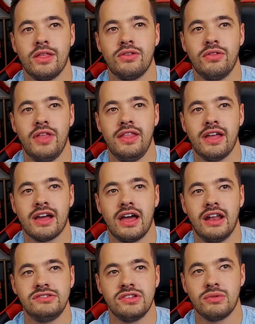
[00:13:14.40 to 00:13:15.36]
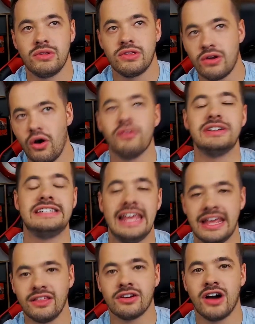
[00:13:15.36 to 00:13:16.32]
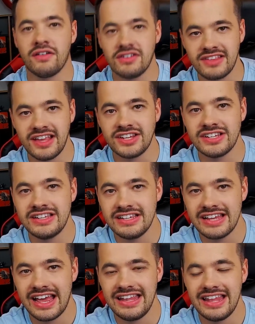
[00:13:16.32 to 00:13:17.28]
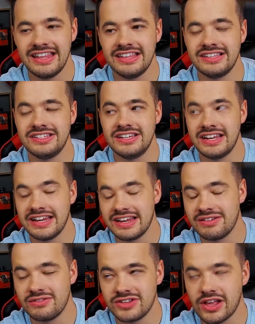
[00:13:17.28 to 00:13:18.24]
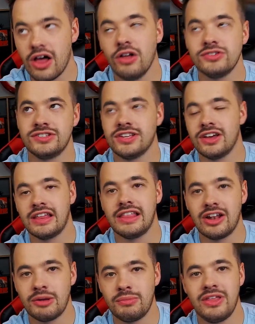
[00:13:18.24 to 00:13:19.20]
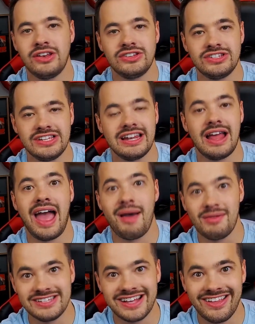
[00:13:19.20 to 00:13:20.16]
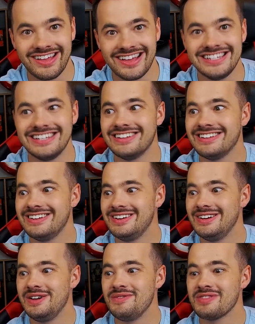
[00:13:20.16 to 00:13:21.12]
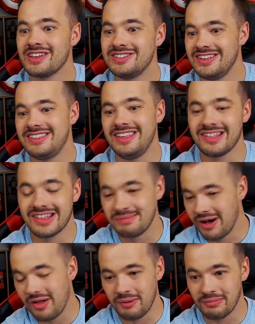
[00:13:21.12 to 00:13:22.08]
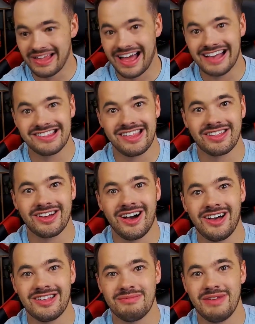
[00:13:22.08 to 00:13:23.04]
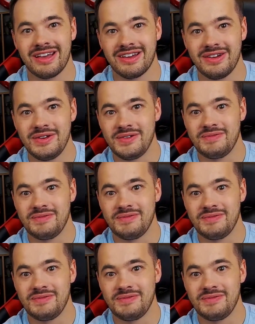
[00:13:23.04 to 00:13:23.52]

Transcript: So then that kind of just was overtaking the conversation, and then she didn't, was like, oh, I'll just tell you later, but then she didn't end up telling until she sees Kamala blast this cosmic